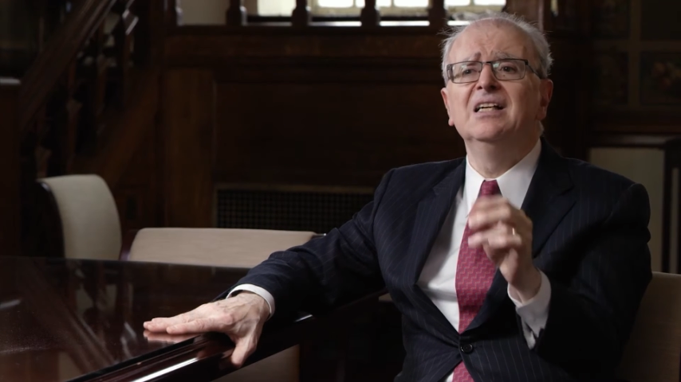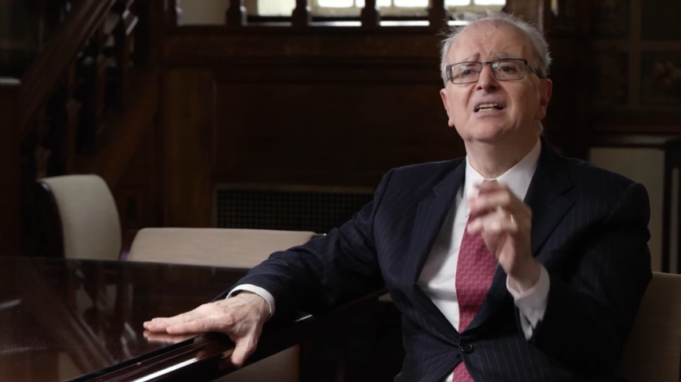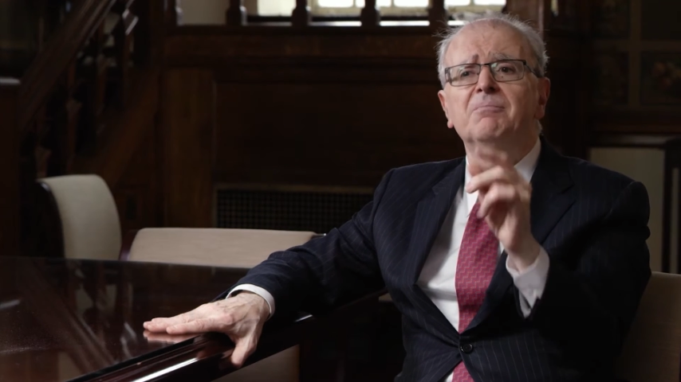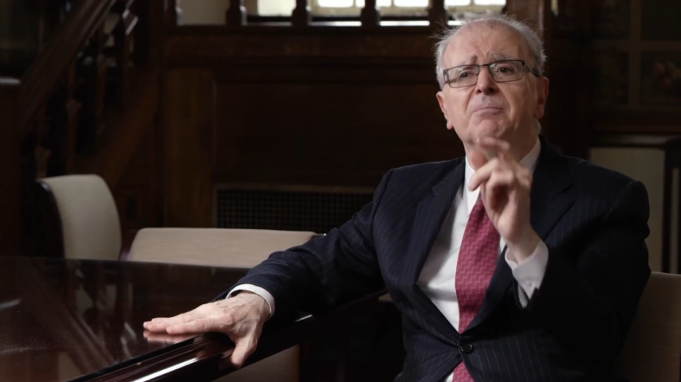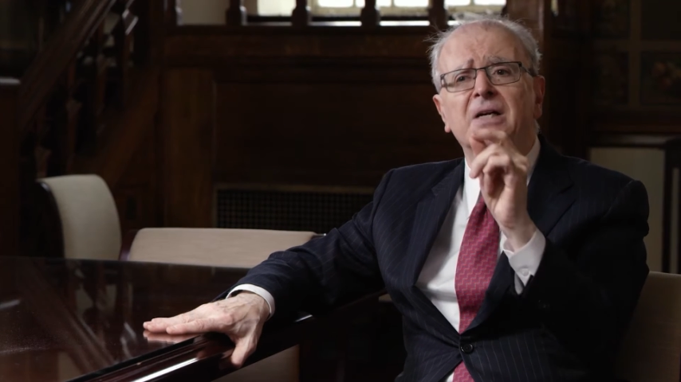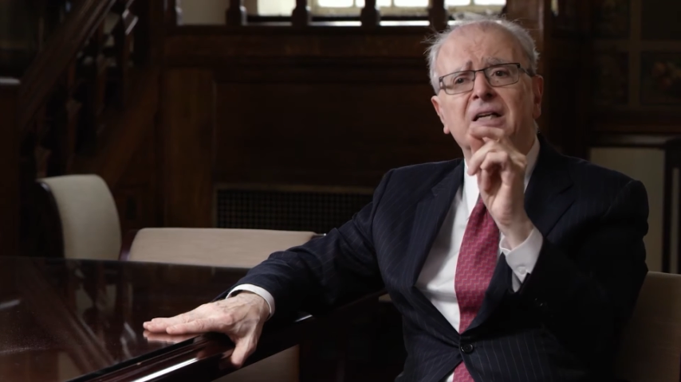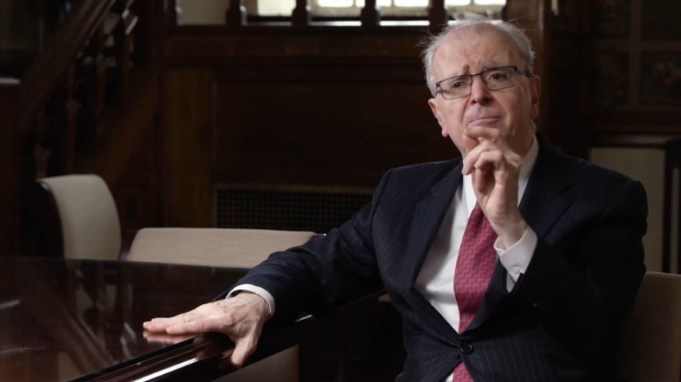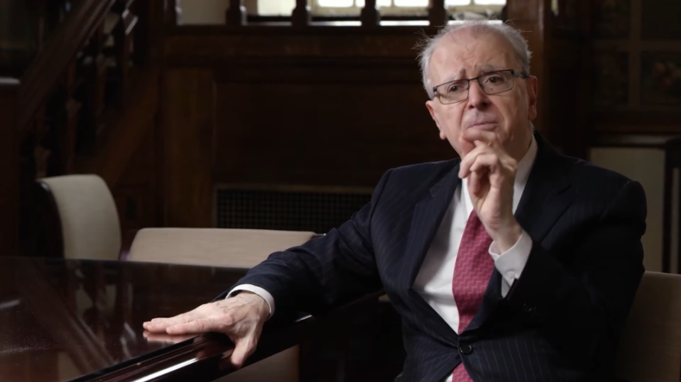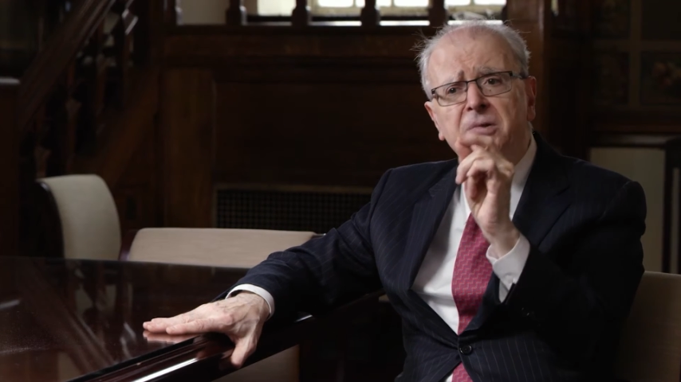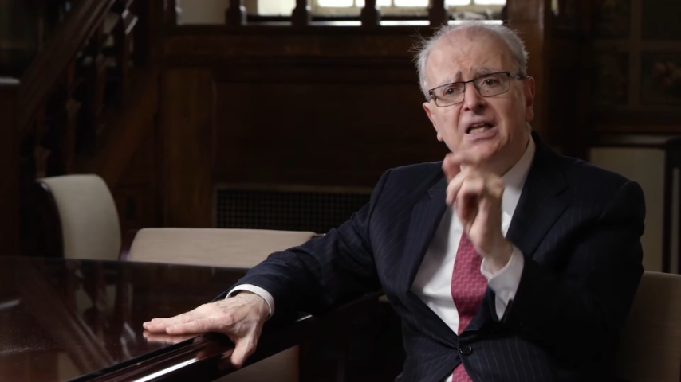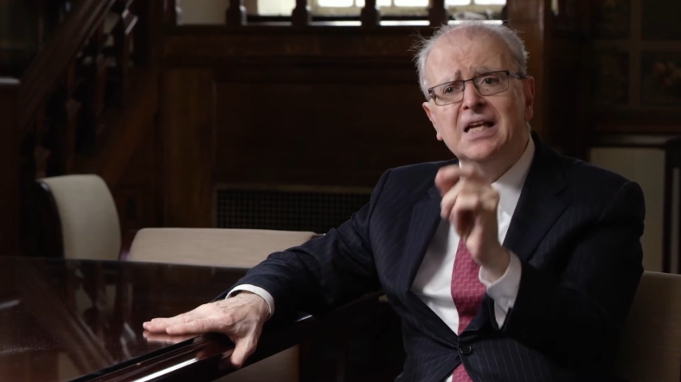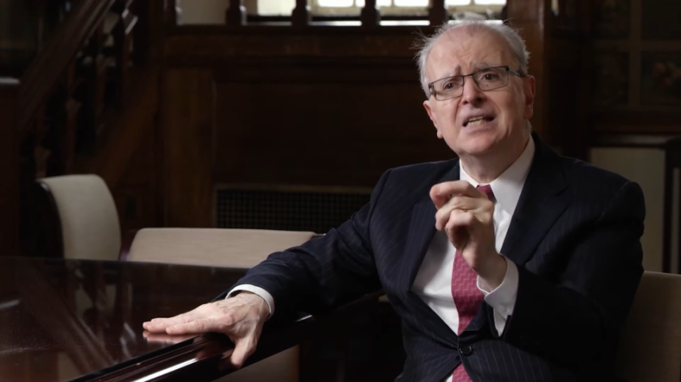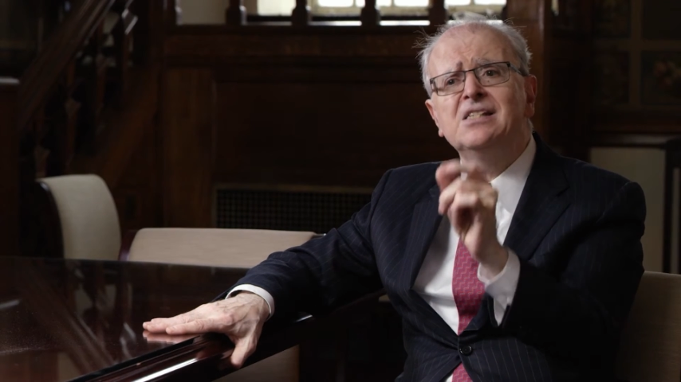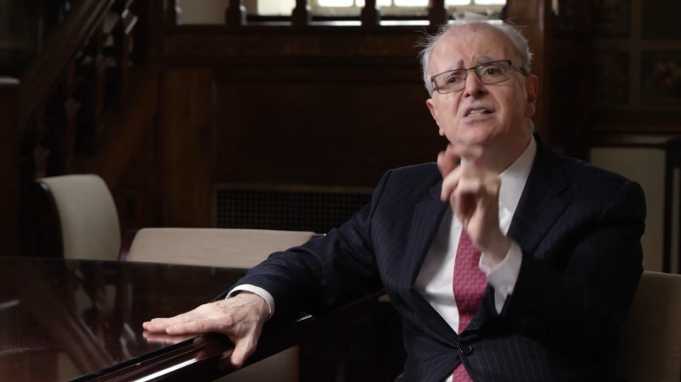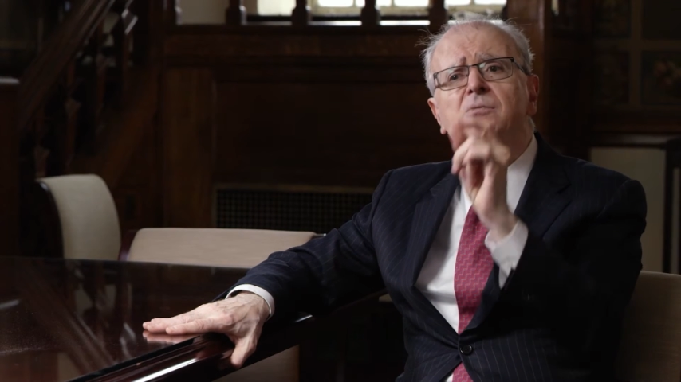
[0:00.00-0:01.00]
but a
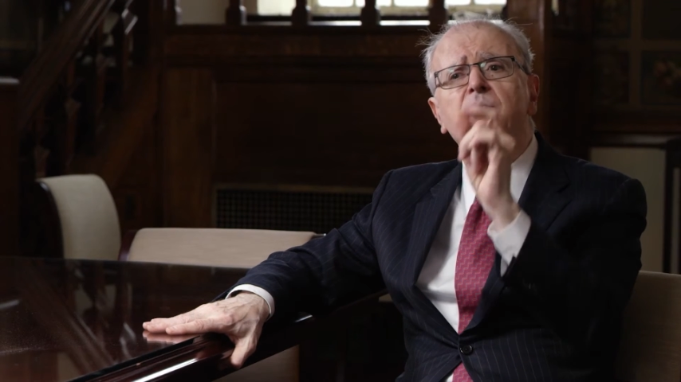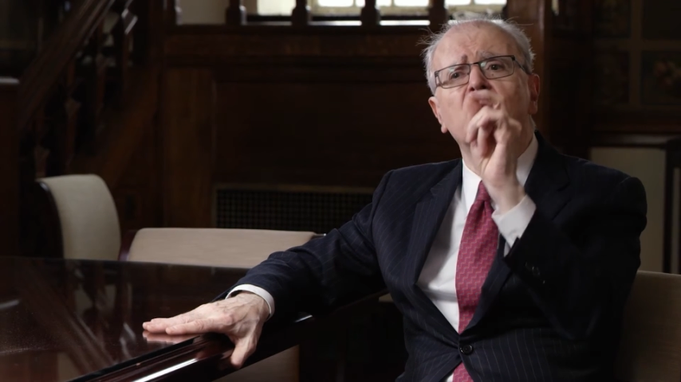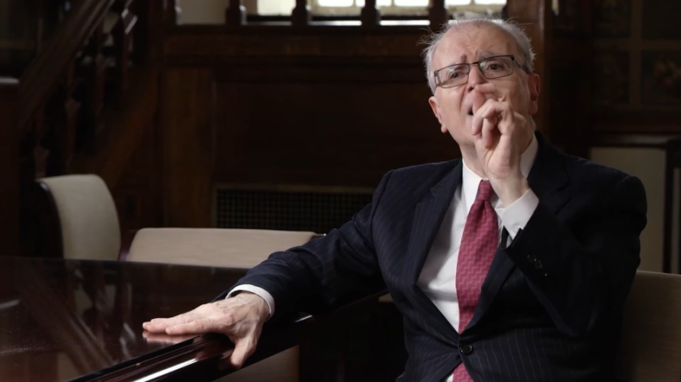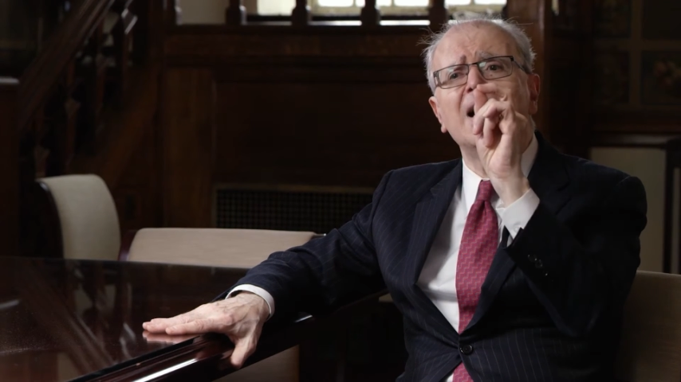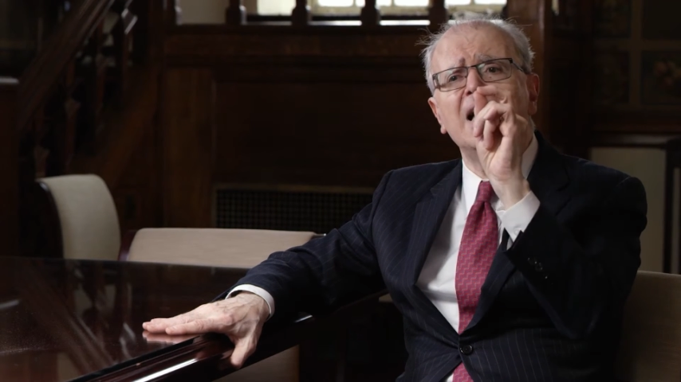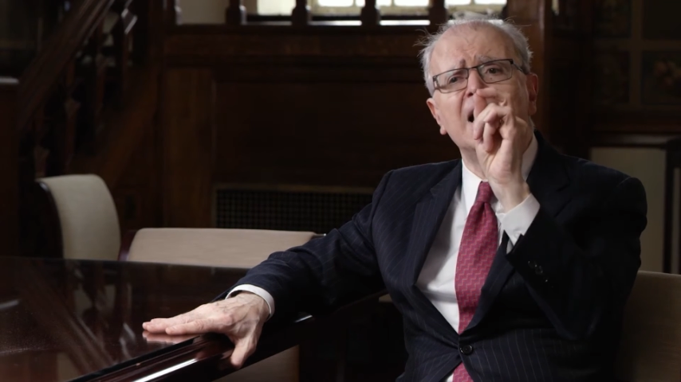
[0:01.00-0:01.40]
place where